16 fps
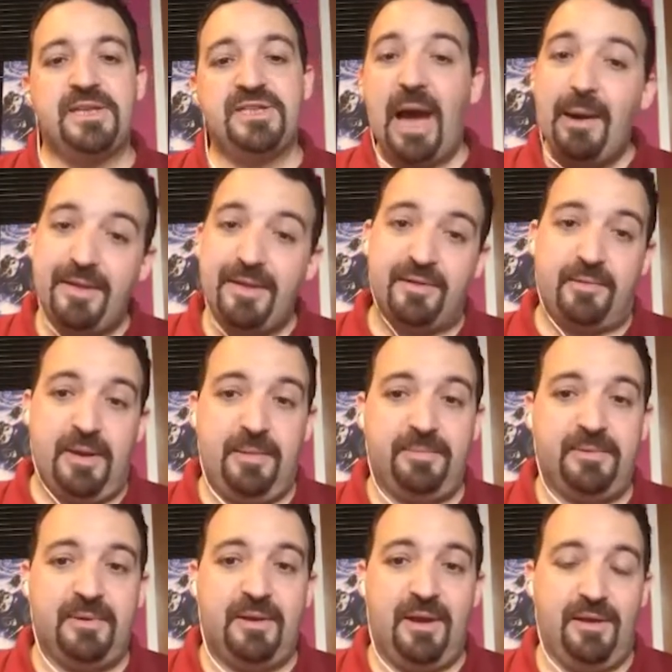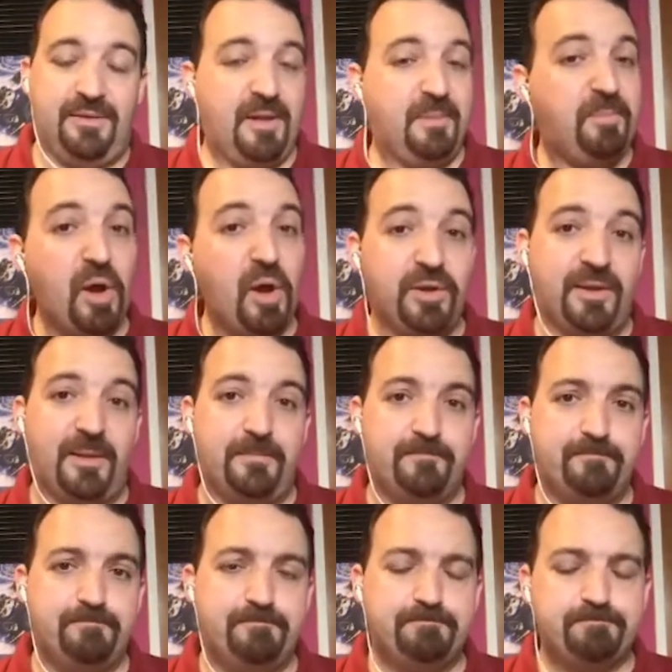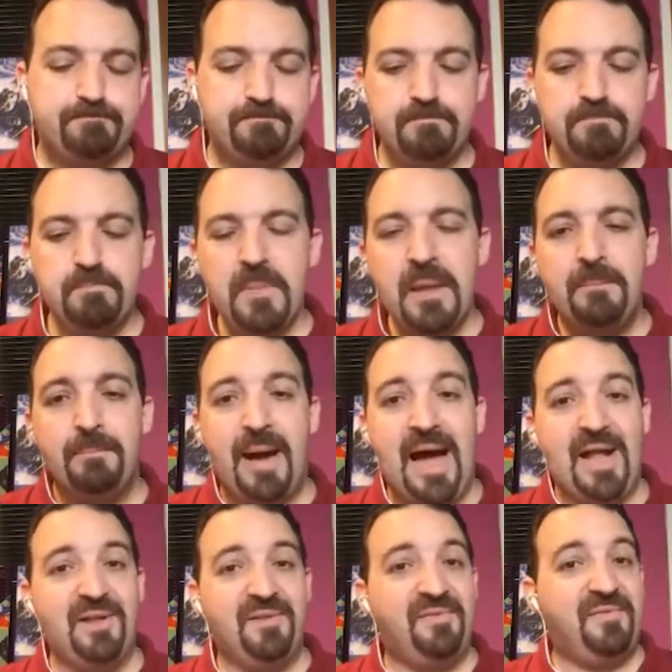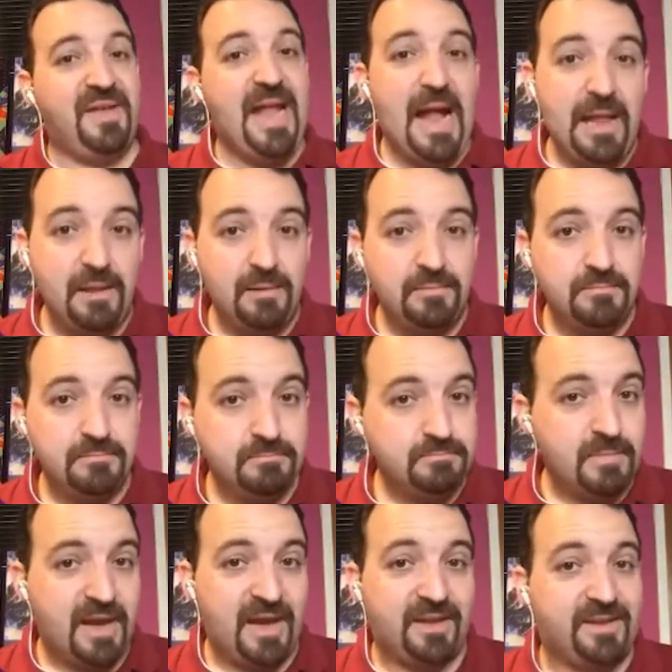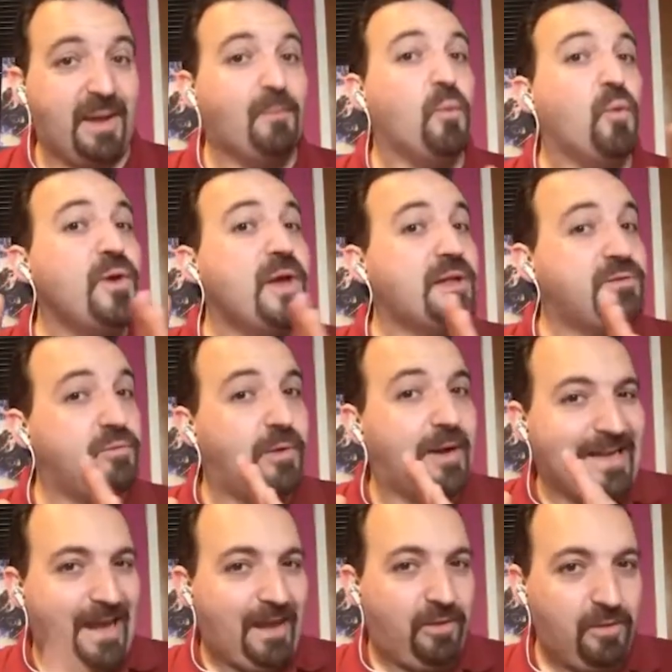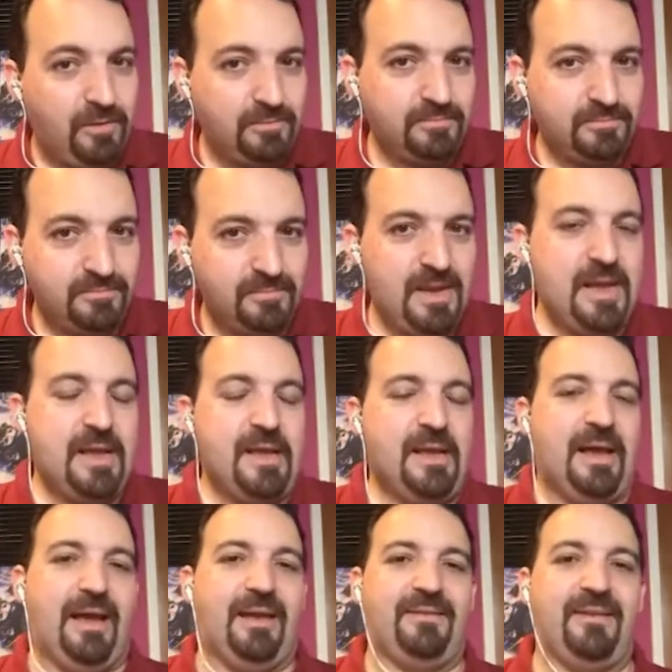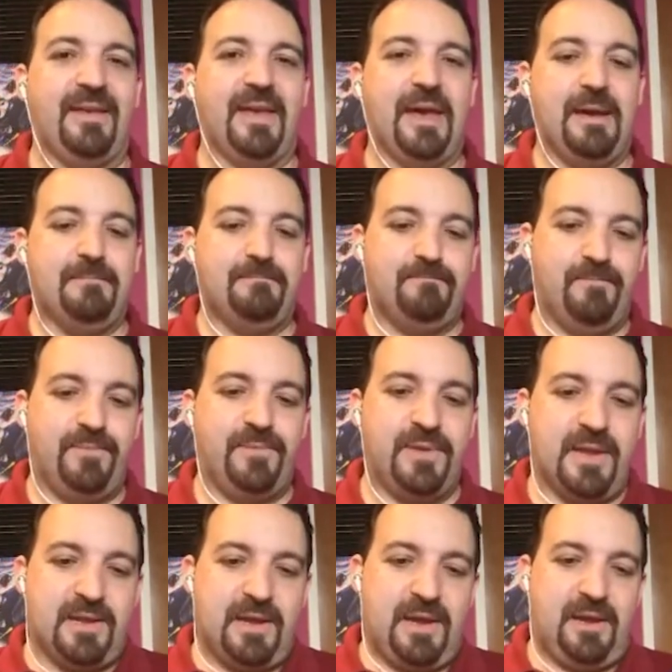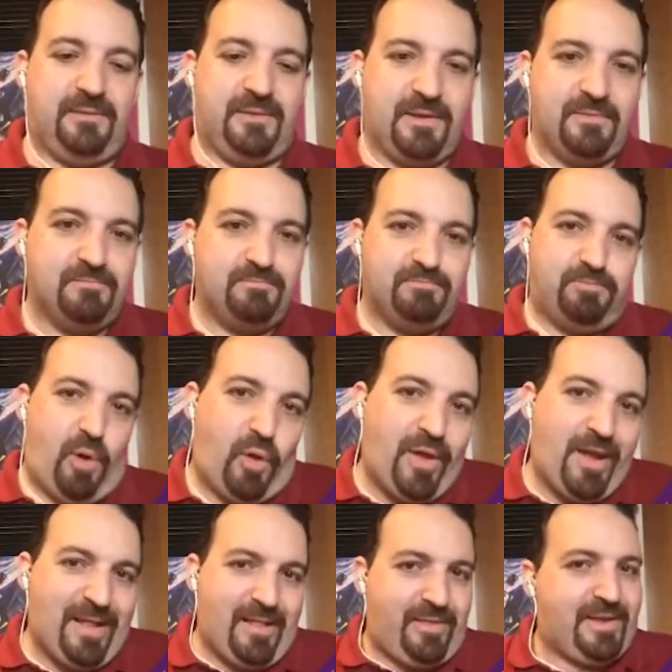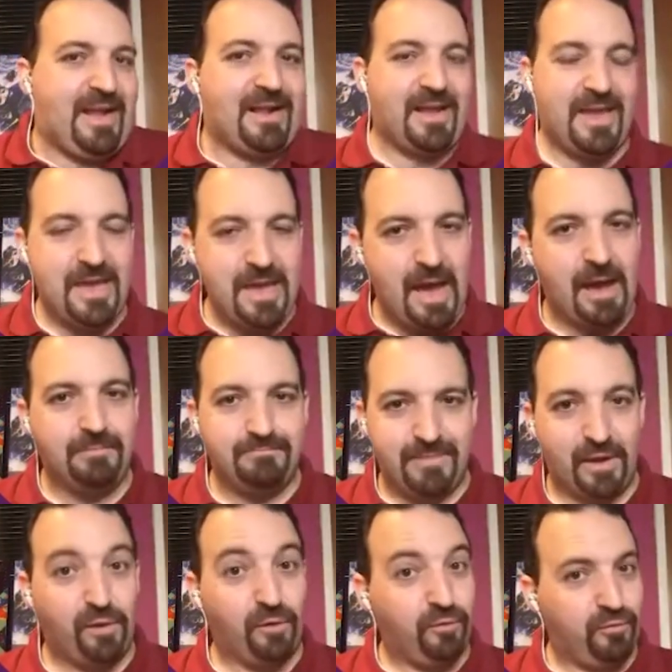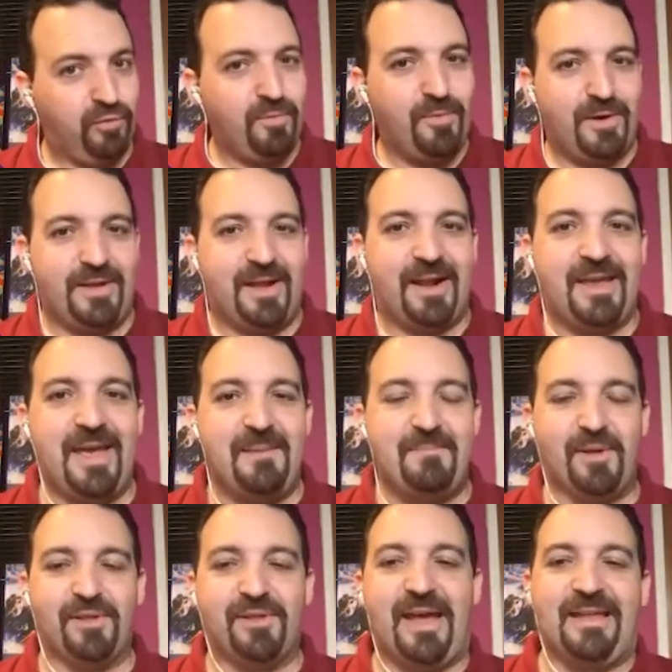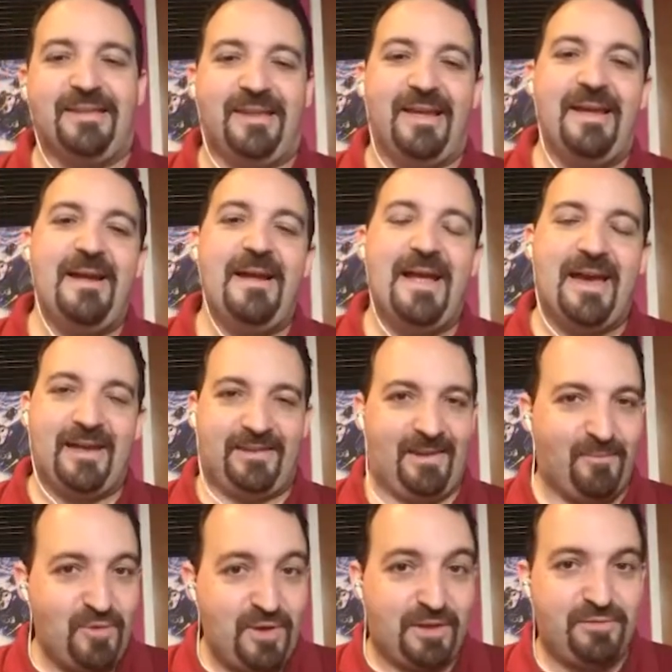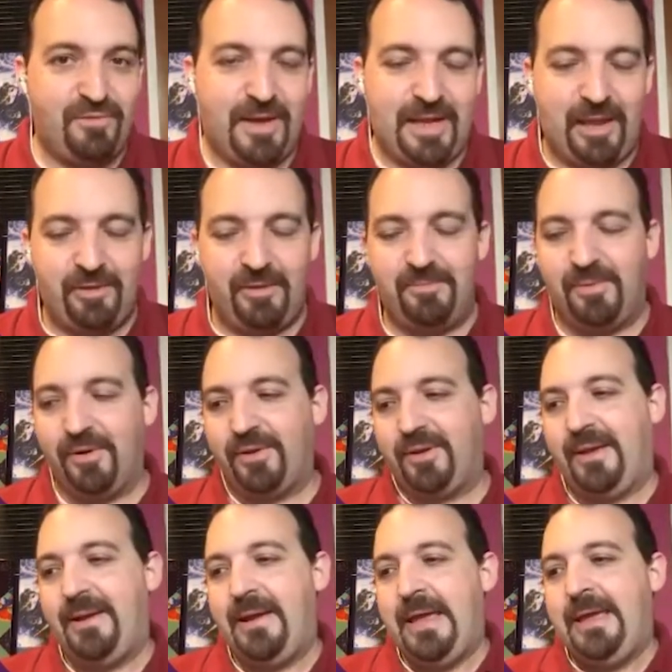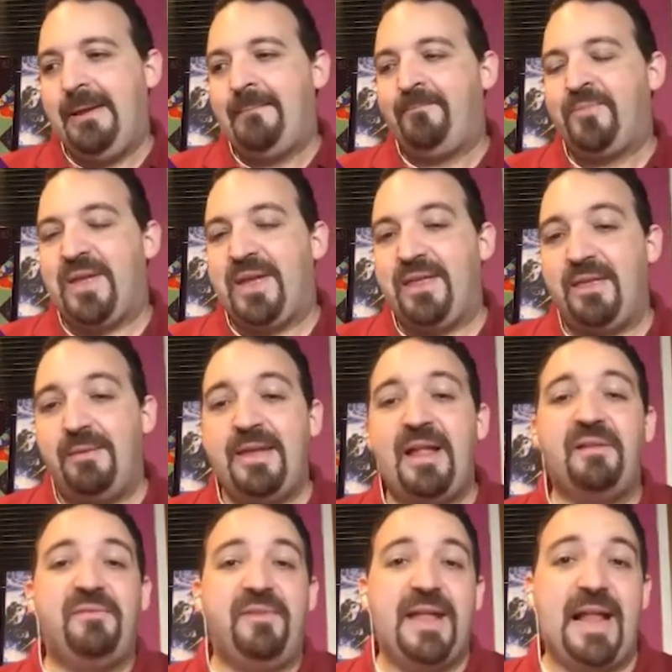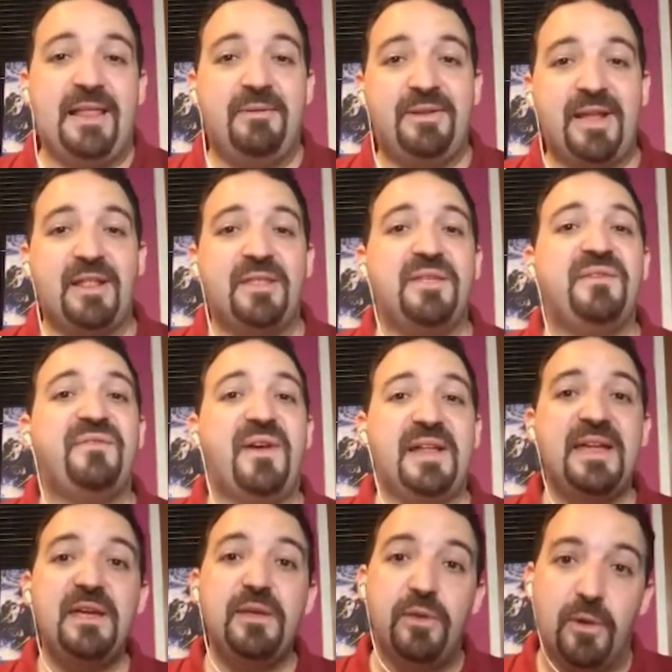And JavaScript should be dessert. It's going in the end. It is very sweet, and it has a lot of energy consumption power. It is very sweet, and it needs to be delayed